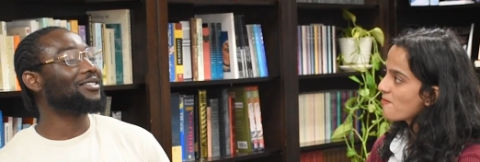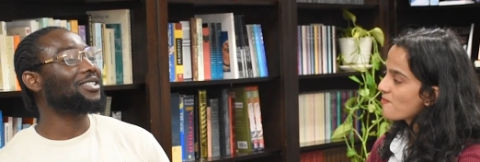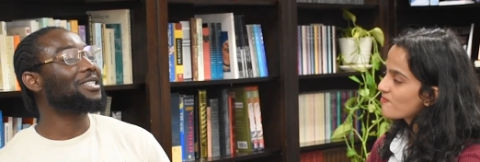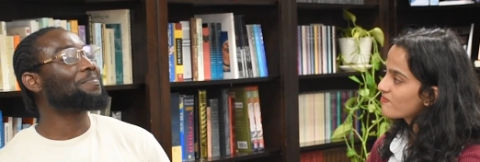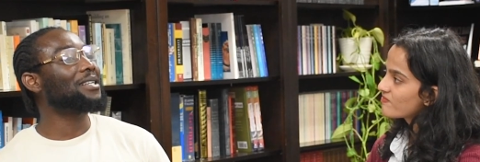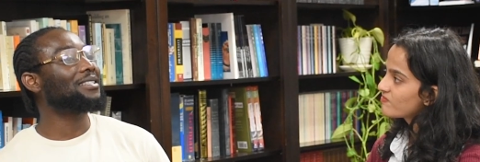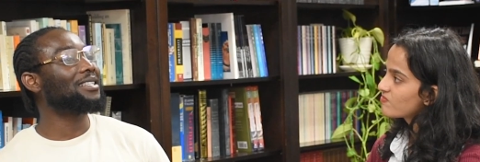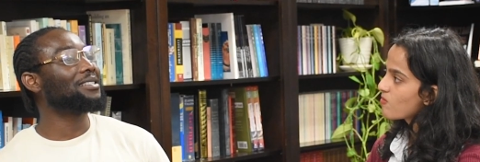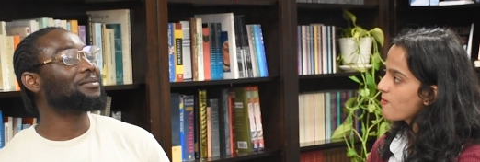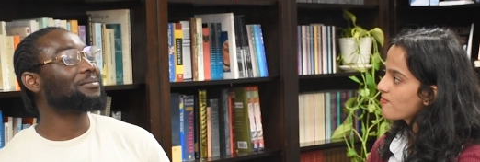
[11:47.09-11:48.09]
Speaker 1: such a
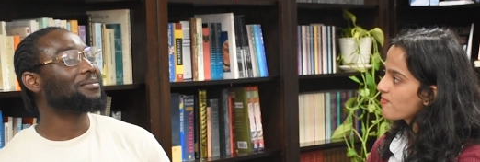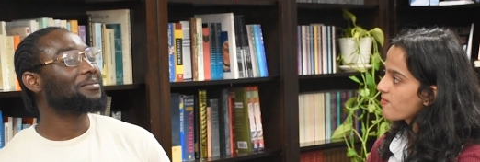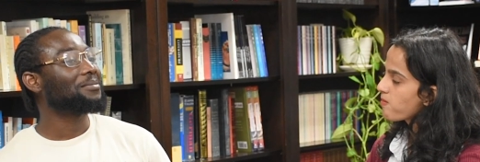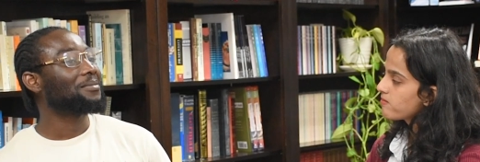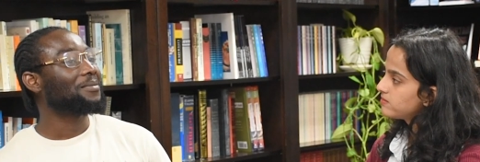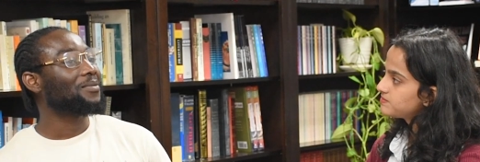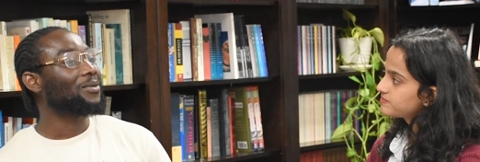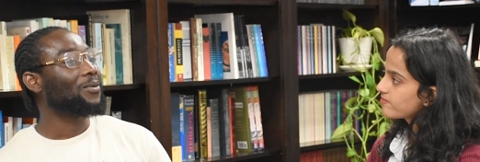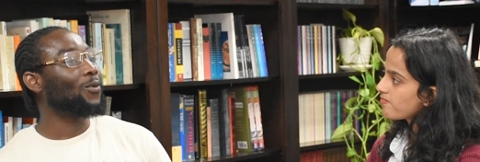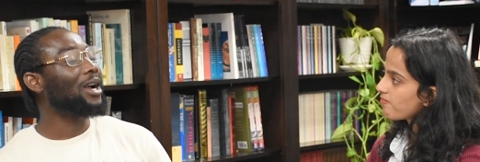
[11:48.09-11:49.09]
person
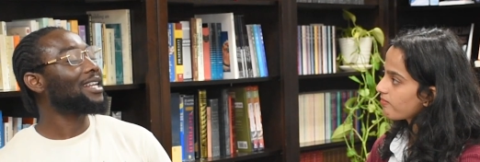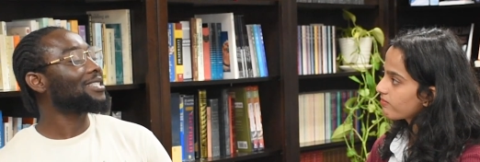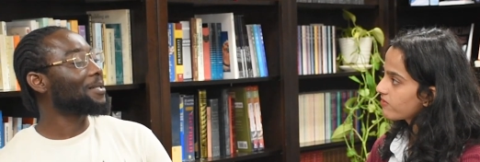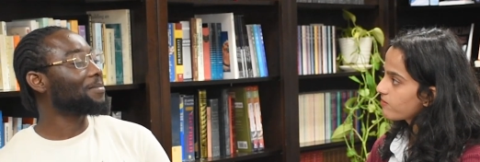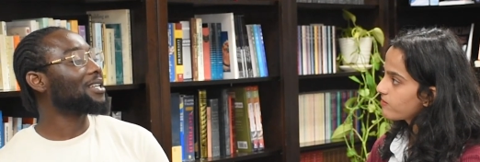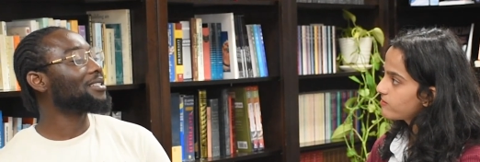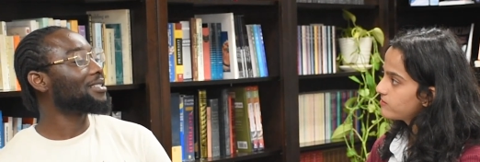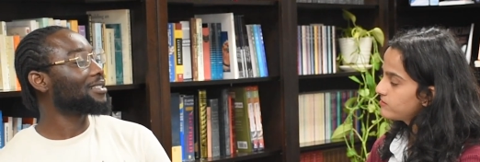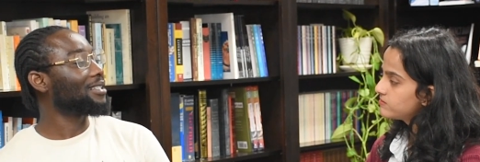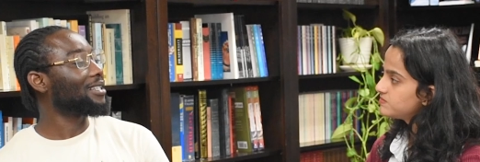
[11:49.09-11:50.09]
well accepted
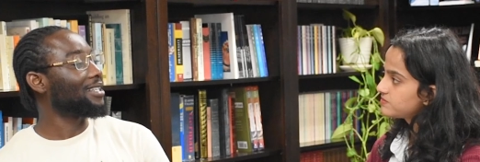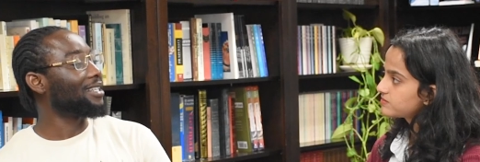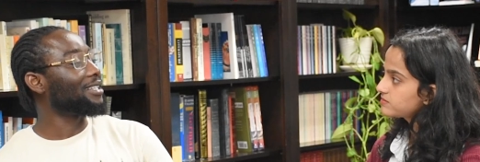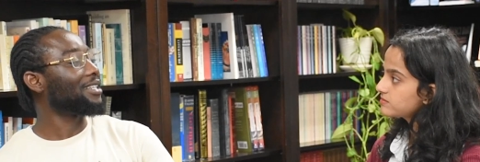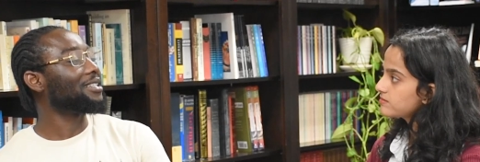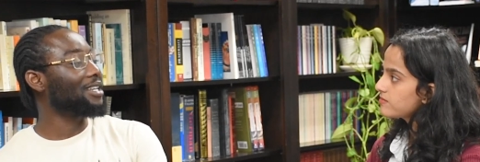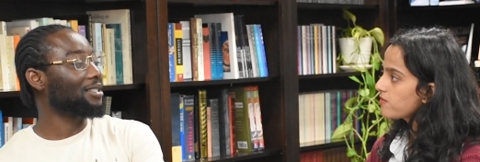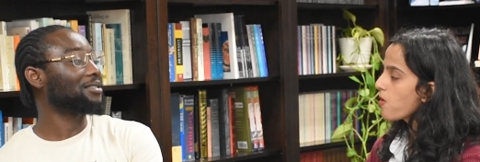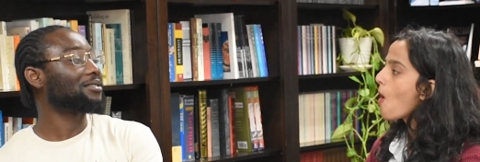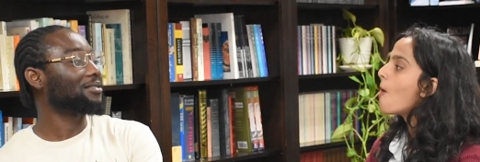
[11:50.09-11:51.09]
in the
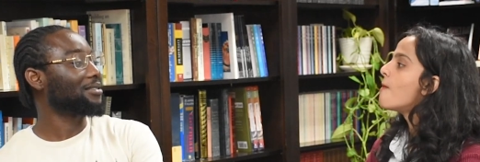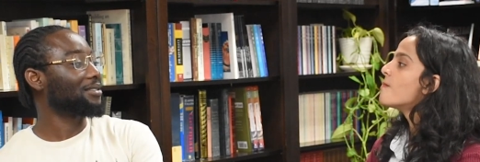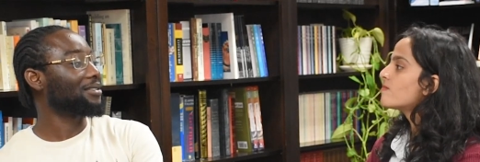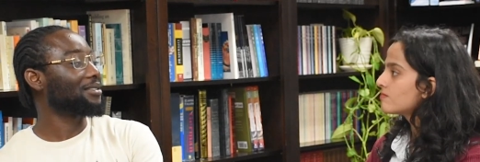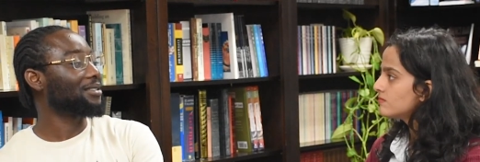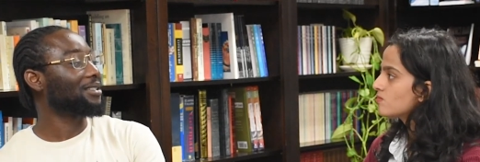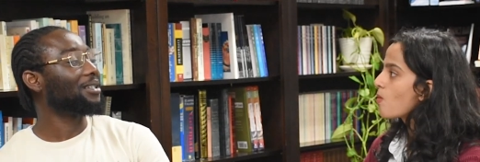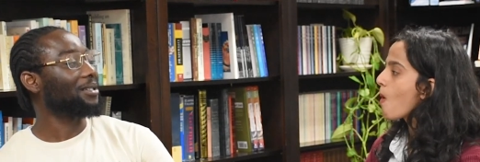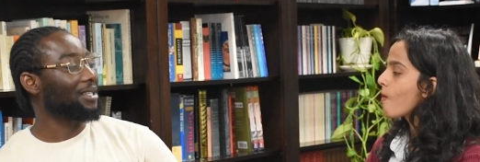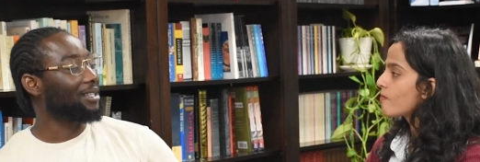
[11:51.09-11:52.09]
Indian?
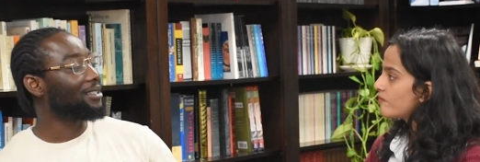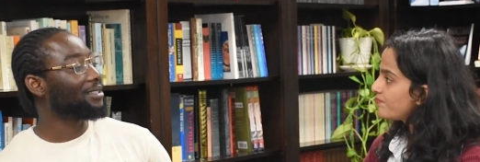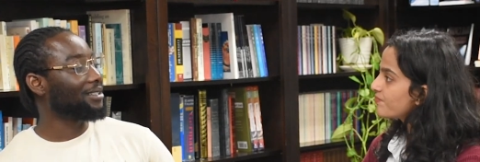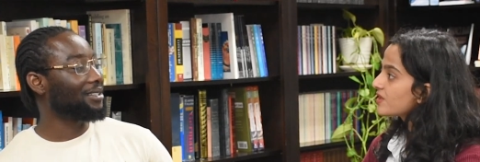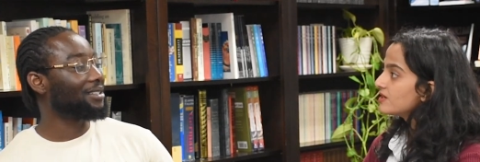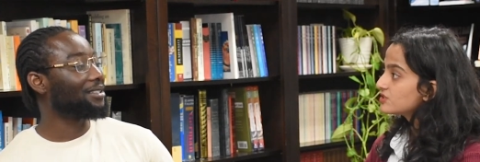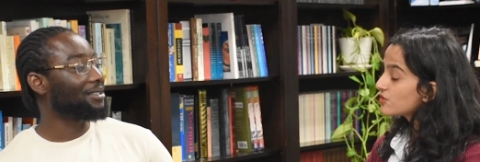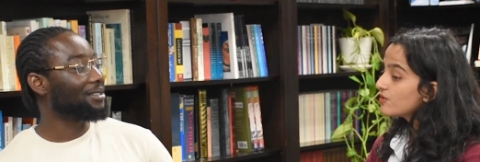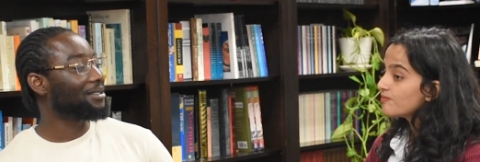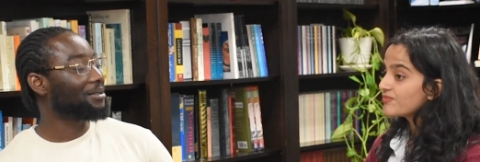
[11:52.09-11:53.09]
Okay.
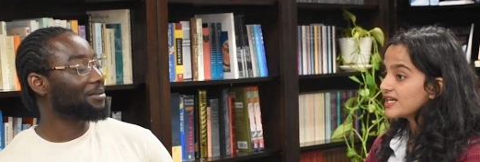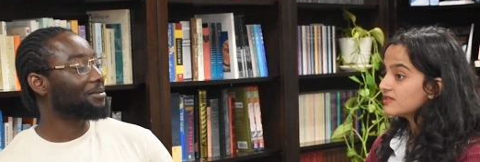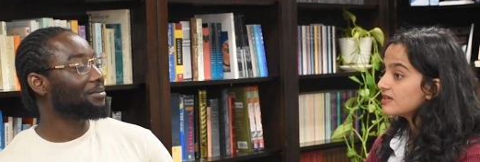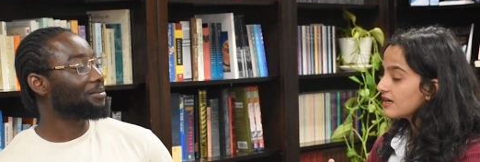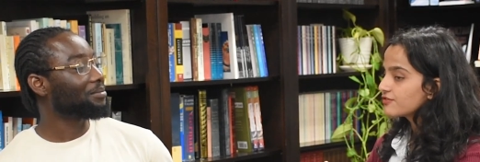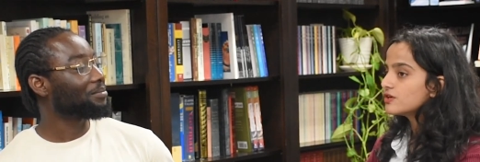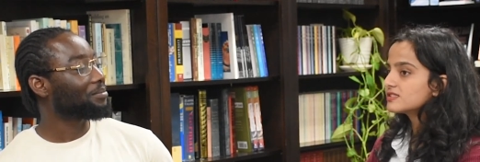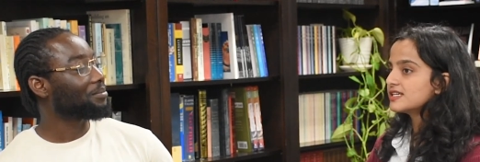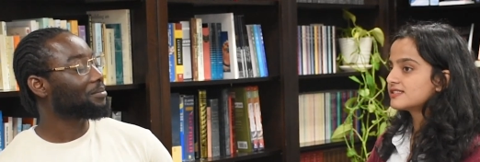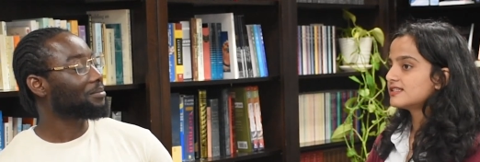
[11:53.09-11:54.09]
Speaker 2: So that, of course,
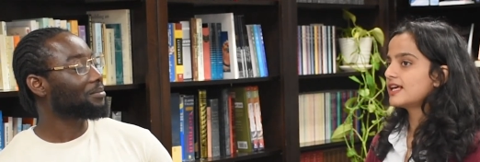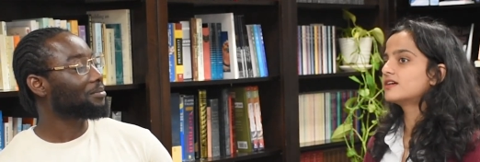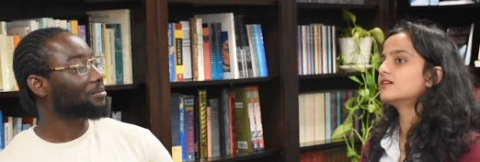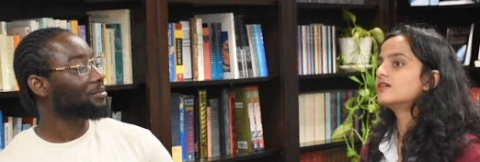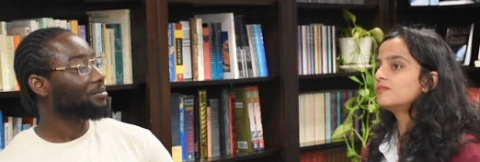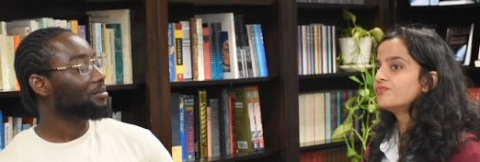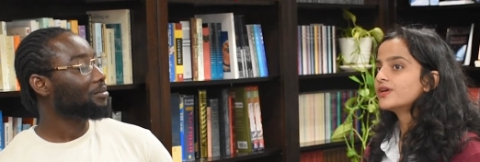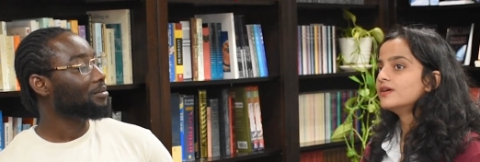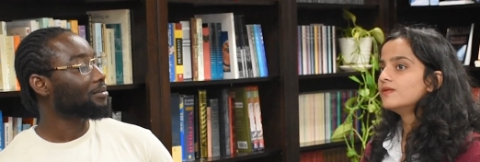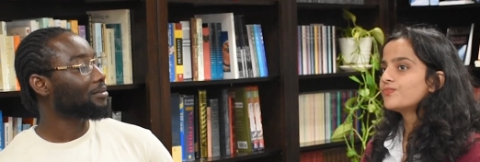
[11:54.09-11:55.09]
there's like
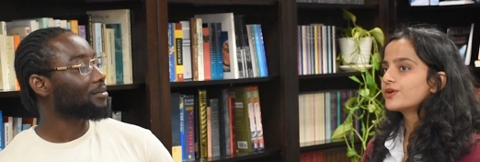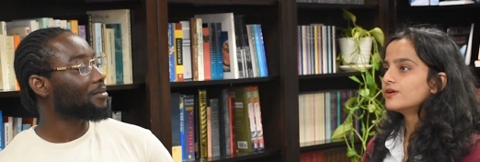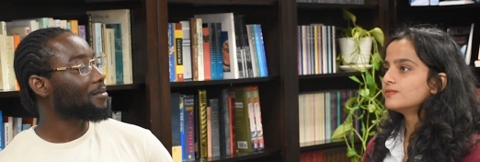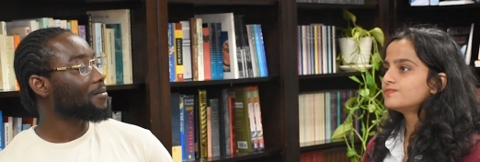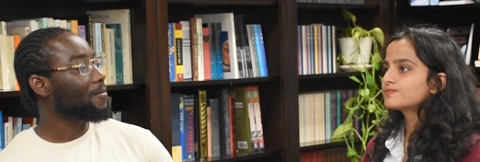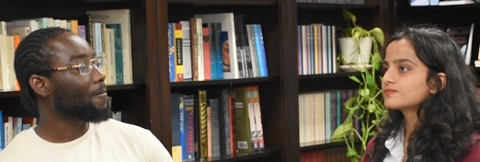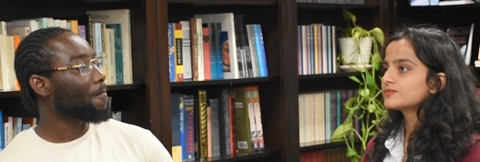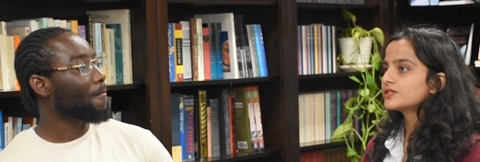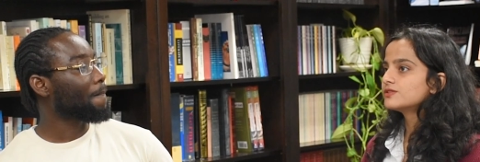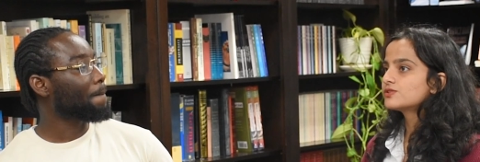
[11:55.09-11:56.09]

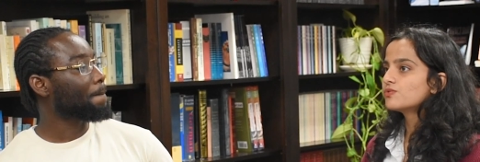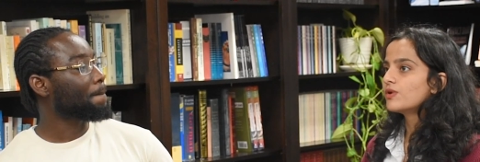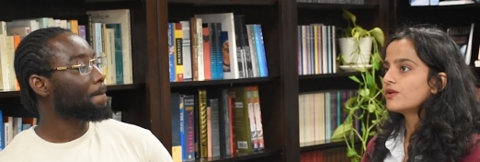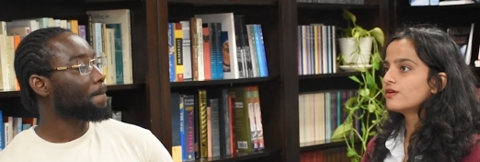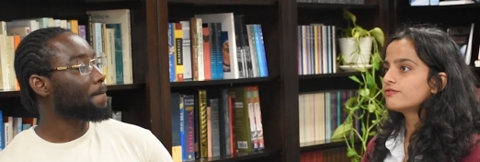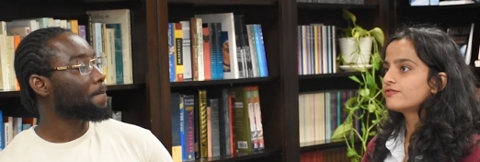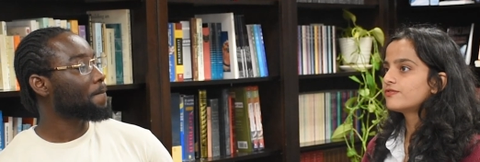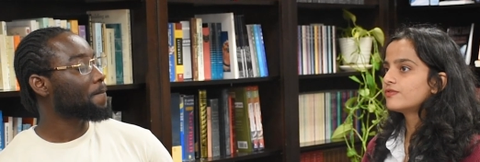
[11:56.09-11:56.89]
so one of